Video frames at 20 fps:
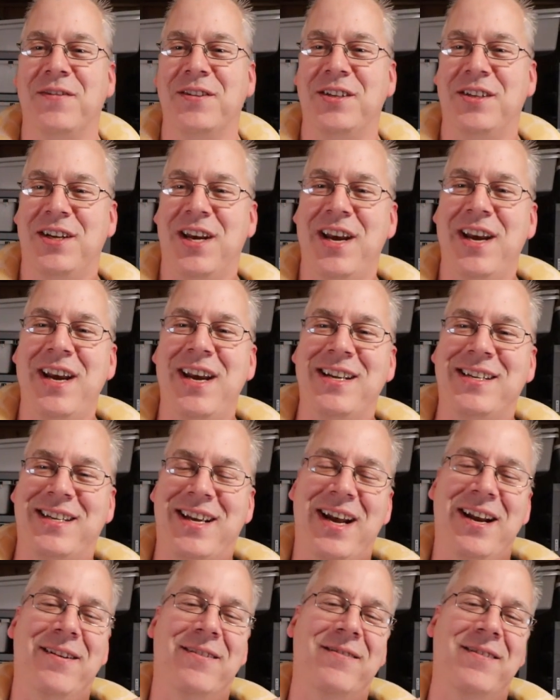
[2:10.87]
She's
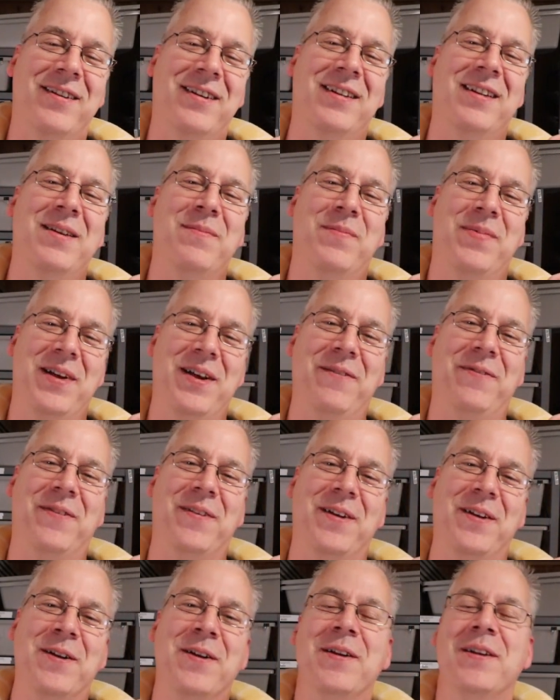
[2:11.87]
getting really
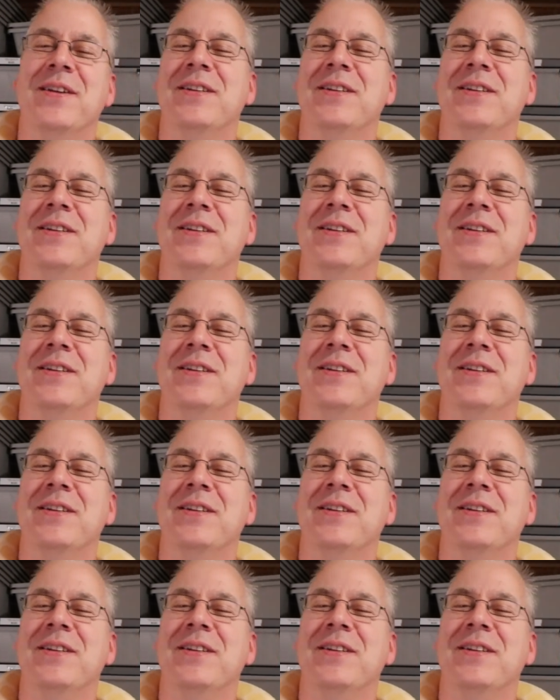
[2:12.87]
beefy.